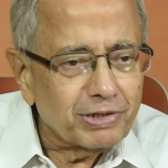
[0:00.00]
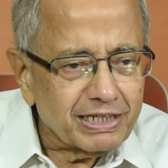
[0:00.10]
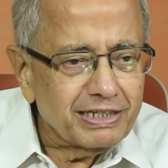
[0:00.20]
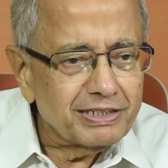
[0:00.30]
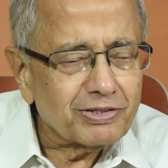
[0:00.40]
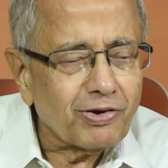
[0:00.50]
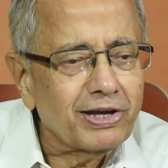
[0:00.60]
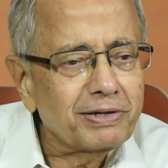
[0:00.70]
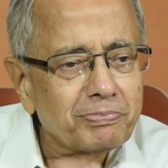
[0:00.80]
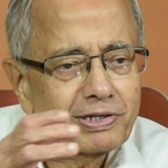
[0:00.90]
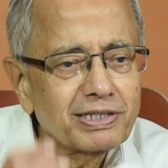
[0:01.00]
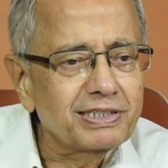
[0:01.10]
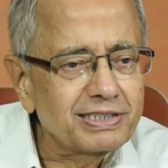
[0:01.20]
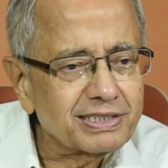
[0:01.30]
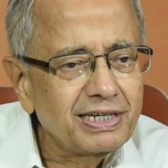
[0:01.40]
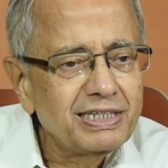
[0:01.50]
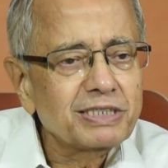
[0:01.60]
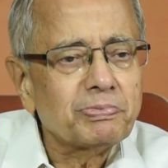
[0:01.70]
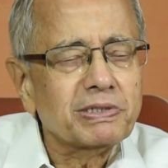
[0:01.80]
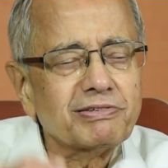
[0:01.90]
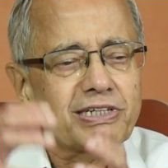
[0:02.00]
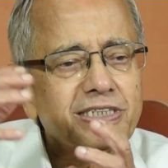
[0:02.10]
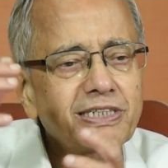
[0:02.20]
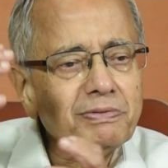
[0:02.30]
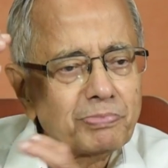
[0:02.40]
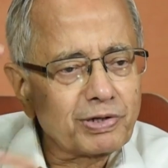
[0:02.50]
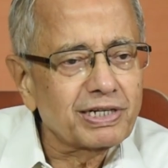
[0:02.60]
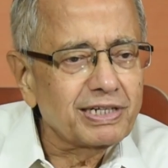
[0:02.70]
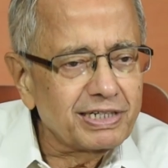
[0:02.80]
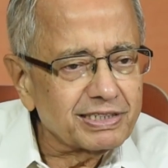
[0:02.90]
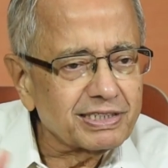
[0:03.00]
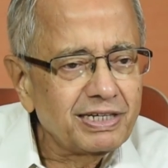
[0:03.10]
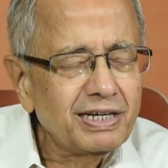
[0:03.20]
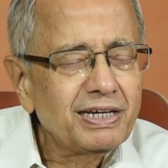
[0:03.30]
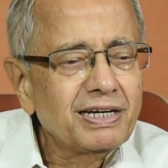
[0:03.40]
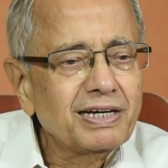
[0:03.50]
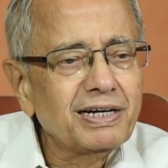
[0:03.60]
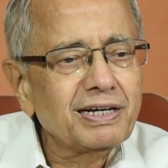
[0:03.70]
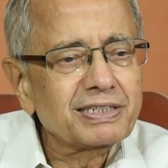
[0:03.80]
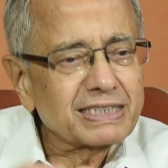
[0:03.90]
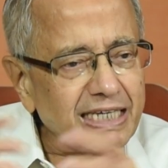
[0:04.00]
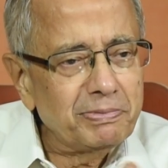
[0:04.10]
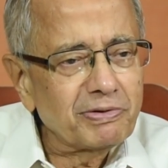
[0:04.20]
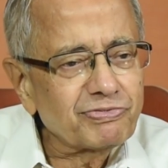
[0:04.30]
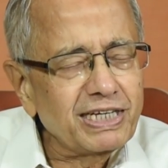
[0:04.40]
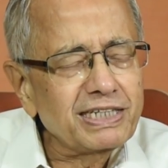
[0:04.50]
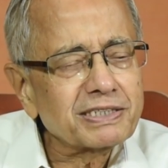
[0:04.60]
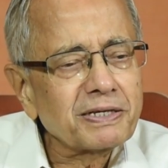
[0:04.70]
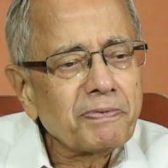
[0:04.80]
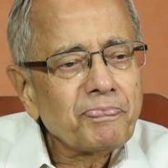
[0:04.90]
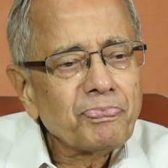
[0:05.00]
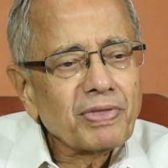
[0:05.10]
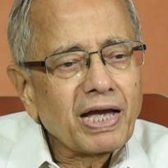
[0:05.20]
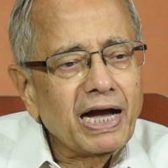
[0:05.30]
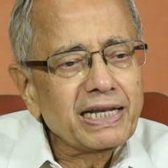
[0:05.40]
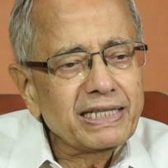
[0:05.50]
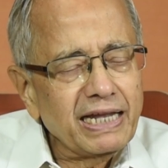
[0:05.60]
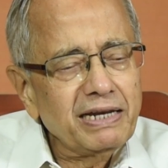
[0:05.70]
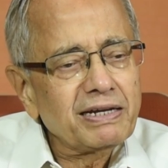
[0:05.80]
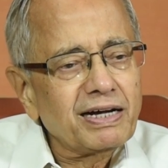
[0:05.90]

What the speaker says: it in his drawing, put it in his specification, put it in his scheme of things, and then